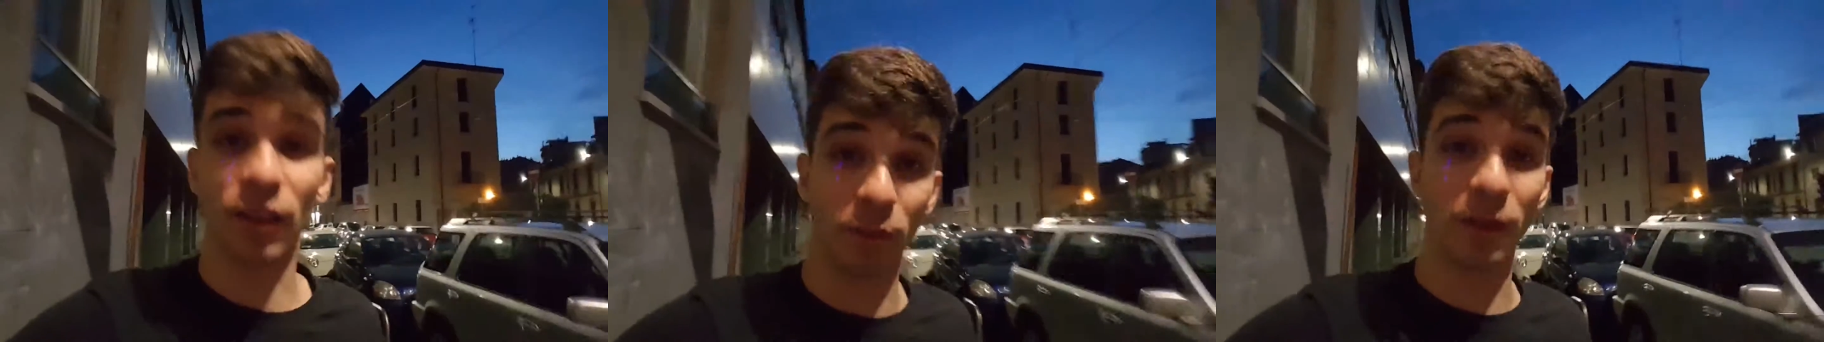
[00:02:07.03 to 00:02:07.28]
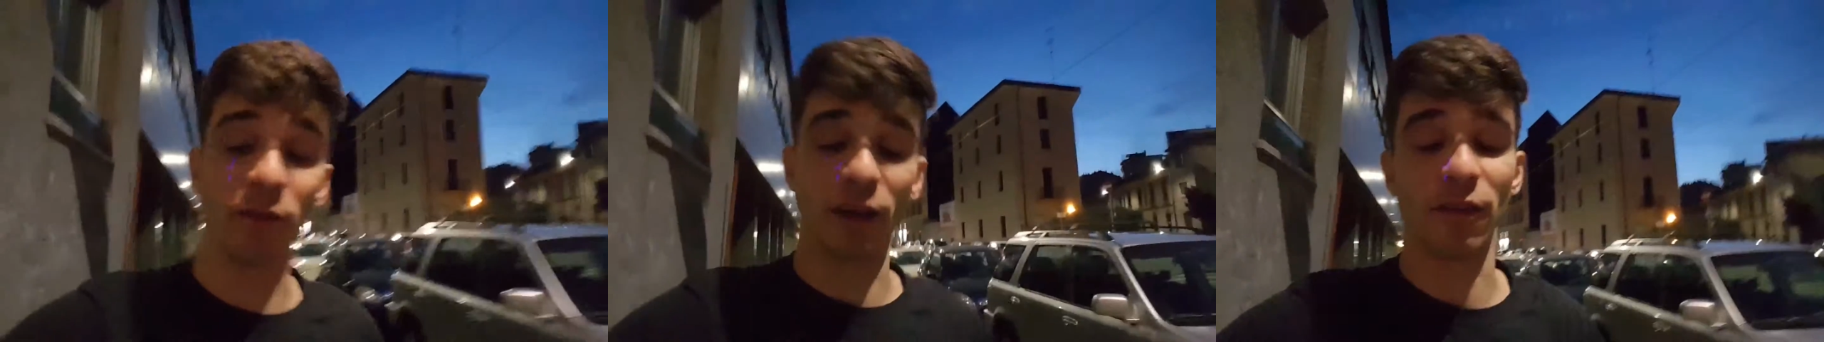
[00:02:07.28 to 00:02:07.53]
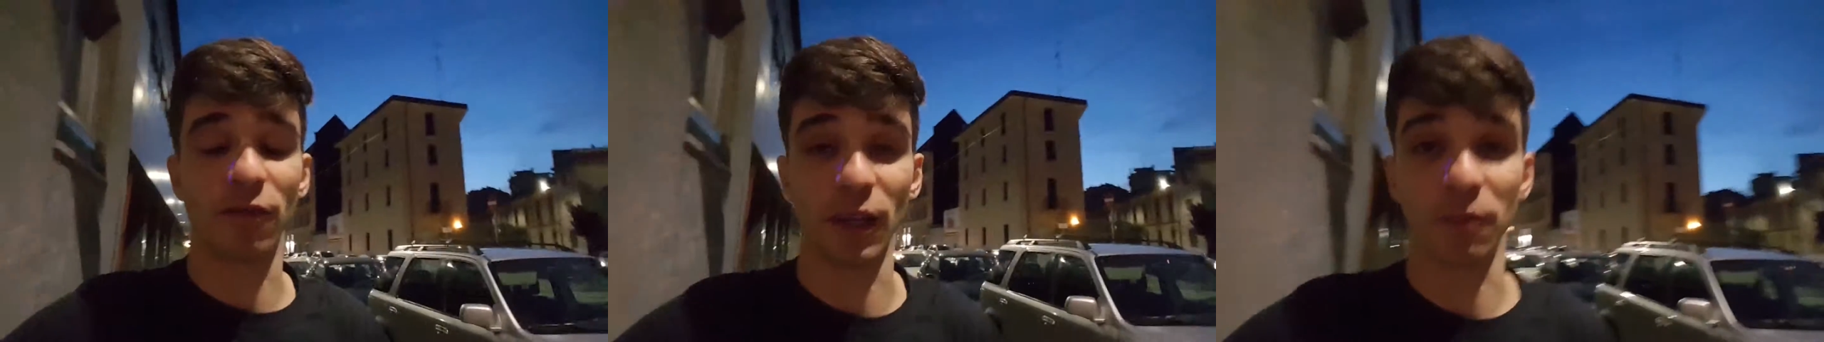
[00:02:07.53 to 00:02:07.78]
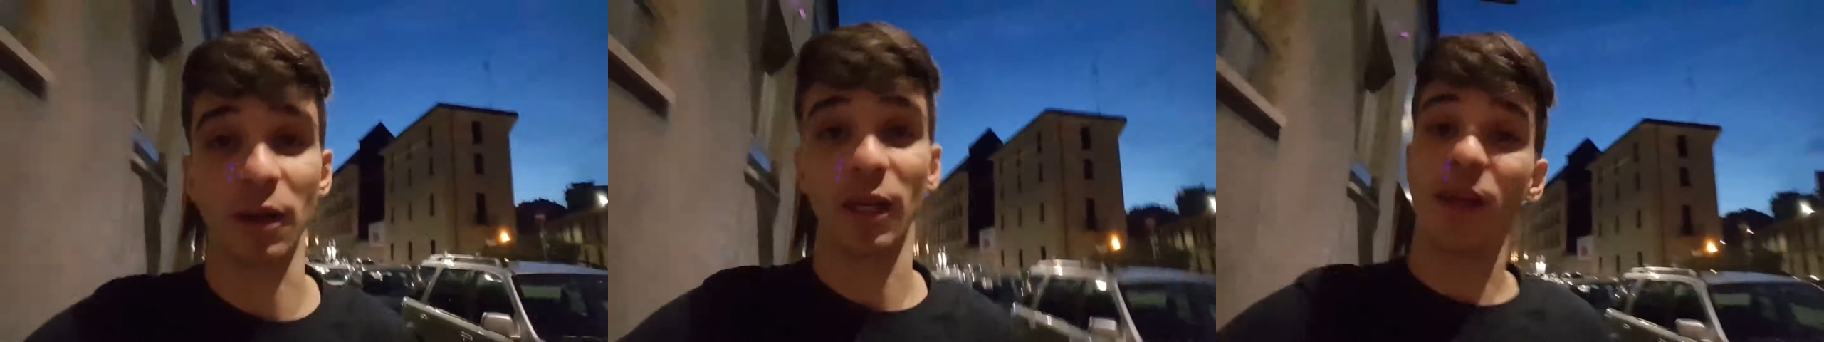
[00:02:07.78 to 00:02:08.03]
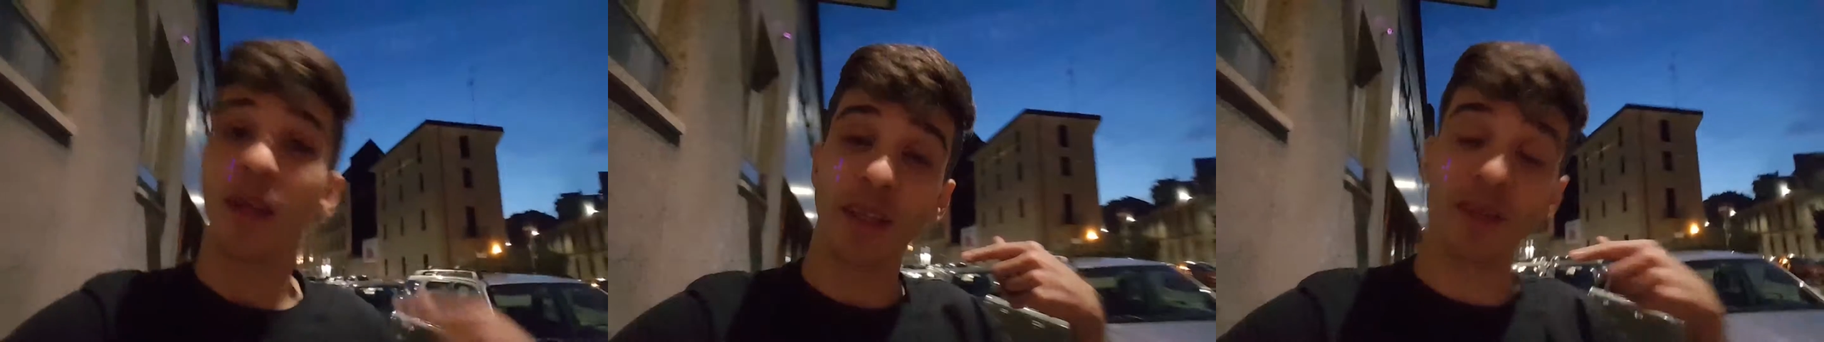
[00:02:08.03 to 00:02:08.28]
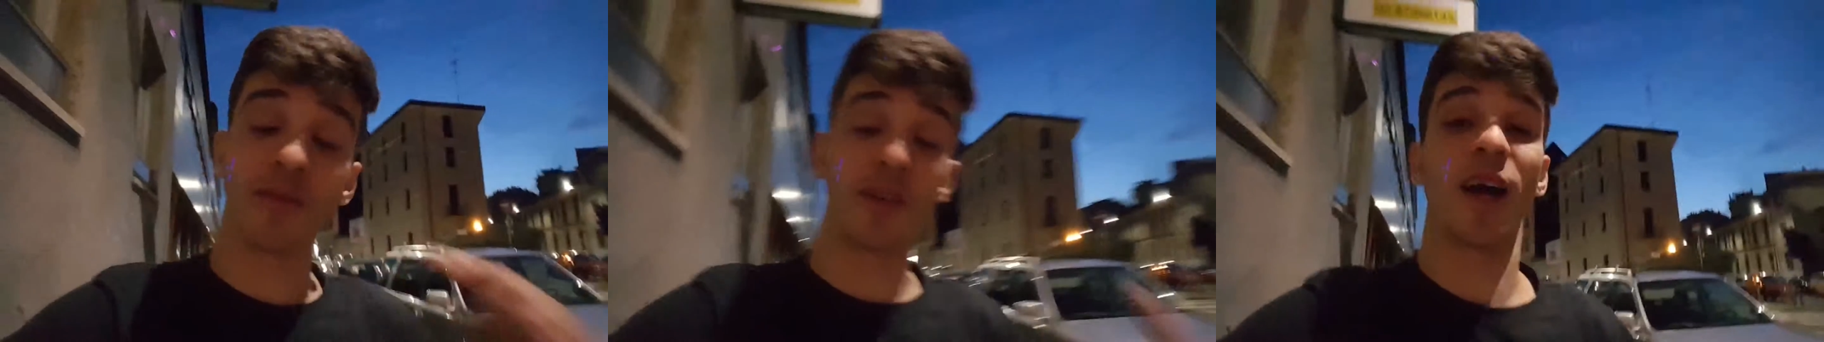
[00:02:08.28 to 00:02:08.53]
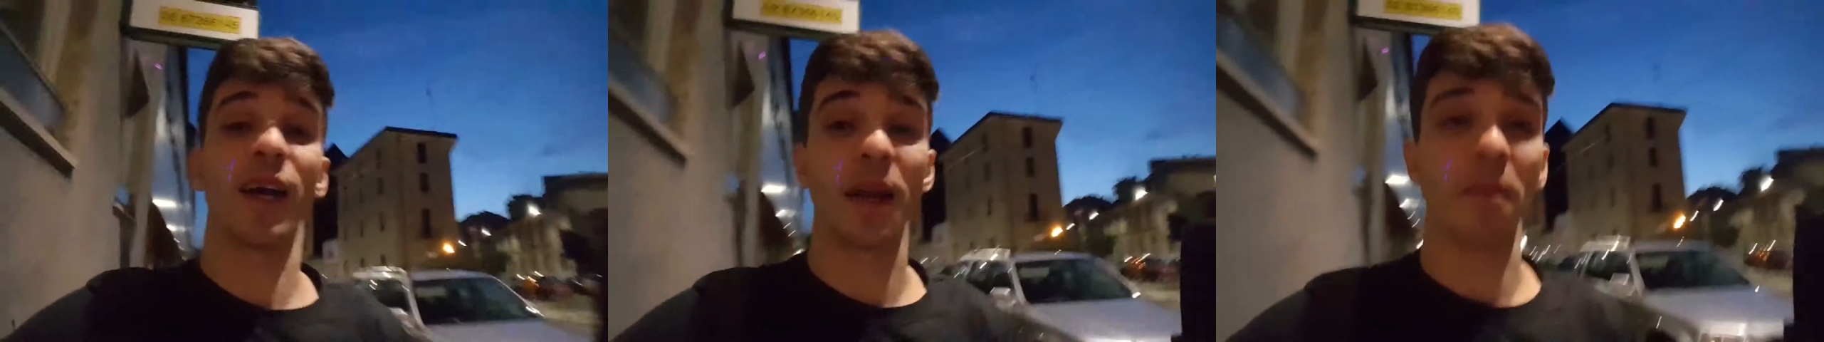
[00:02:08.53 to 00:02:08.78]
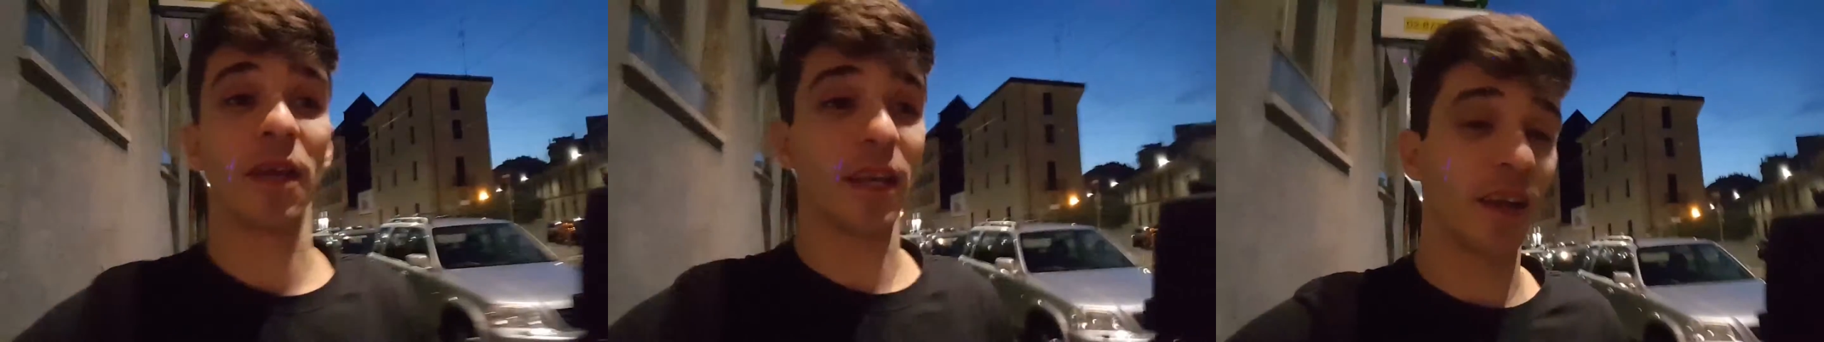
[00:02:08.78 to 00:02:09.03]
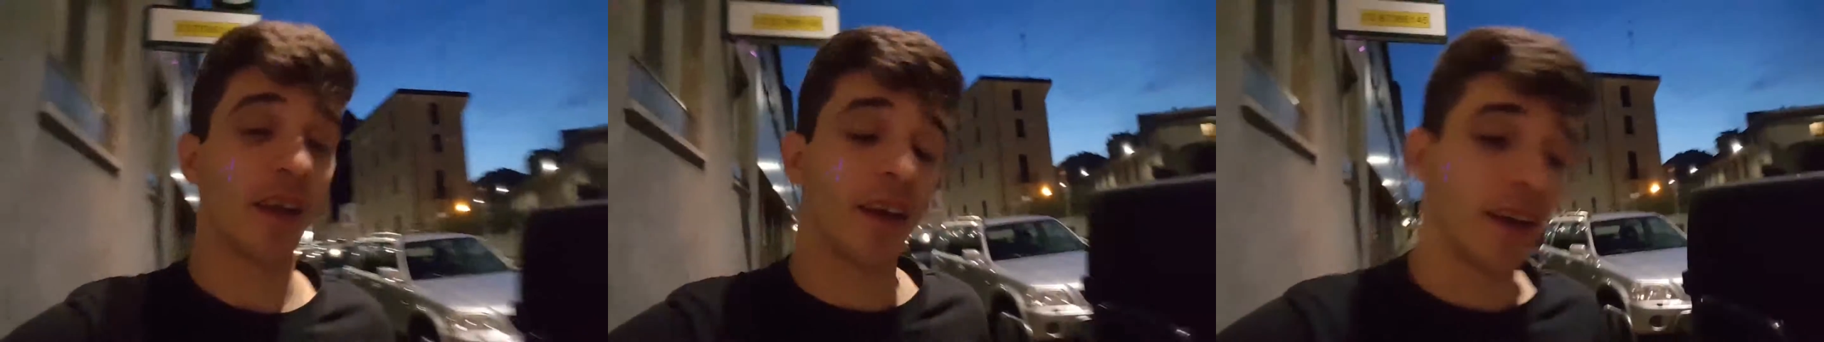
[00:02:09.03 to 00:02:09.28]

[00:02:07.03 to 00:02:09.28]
it's been really fun, but the flight, I mean,